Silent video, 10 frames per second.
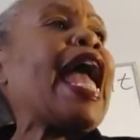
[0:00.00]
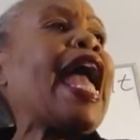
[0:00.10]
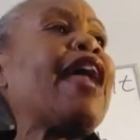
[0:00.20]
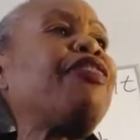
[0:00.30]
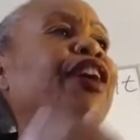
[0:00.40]

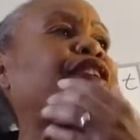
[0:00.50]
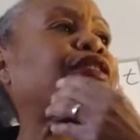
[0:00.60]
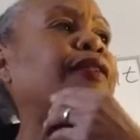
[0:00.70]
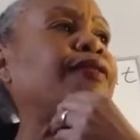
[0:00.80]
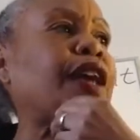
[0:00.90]
And there's
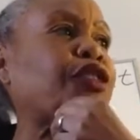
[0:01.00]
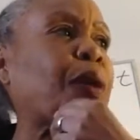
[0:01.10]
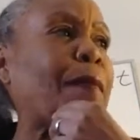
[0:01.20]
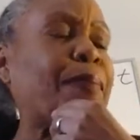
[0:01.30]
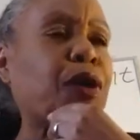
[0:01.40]

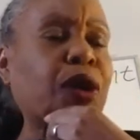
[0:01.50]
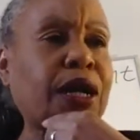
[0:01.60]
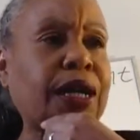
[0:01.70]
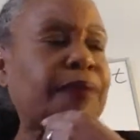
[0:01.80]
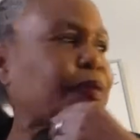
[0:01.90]
another book.
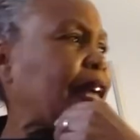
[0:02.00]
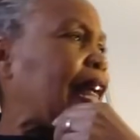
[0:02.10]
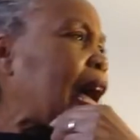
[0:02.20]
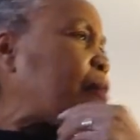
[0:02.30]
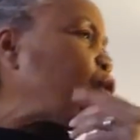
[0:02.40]

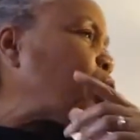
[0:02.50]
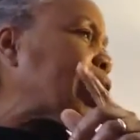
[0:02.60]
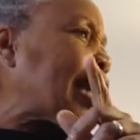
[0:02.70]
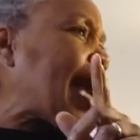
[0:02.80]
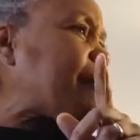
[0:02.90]
I'm
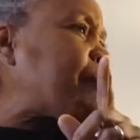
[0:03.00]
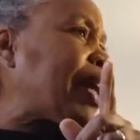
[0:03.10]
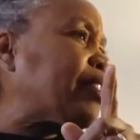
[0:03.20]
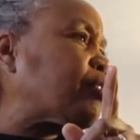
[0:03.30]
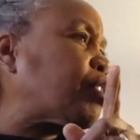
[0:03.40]
looking at my